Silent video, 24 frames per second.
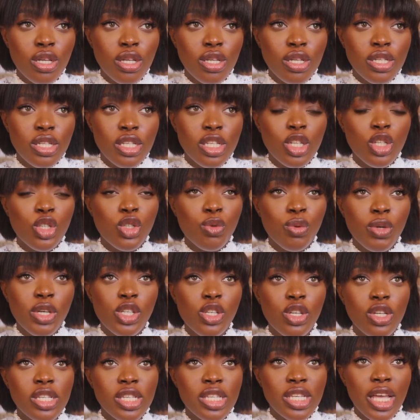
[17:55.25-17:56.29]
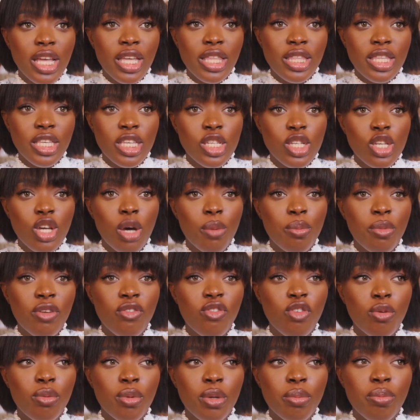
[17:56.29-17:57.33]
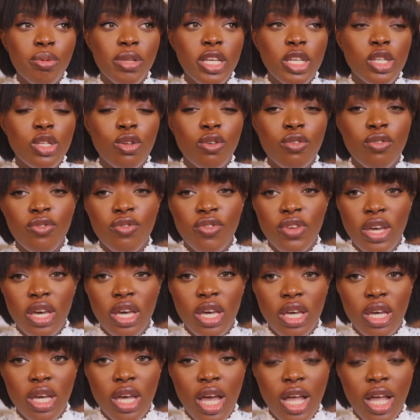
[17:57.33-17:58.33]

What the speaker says: situations like this coming from a place of fear